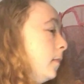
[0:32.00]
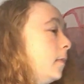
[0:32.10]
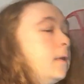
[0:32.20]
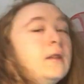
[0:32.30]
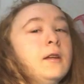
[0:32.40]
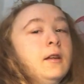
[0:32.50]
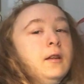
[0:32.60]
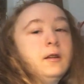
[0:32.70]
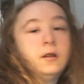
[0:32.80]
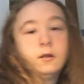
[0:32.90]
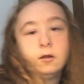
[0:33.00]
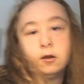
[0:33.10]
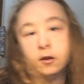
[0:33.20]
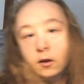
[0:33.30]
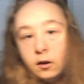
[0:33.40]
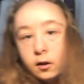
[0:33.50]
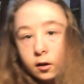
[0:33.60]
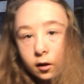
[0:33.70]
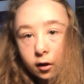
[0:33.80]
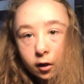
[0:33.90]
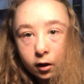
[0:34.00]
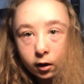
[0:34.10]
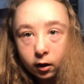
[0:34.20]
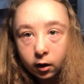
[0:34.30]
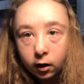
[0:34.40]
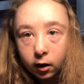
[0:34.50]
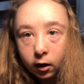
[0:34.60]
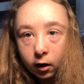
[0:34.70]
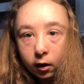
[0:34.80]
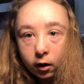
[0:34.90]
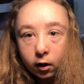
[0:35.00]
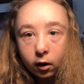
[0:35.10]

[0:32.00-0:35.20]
(silence)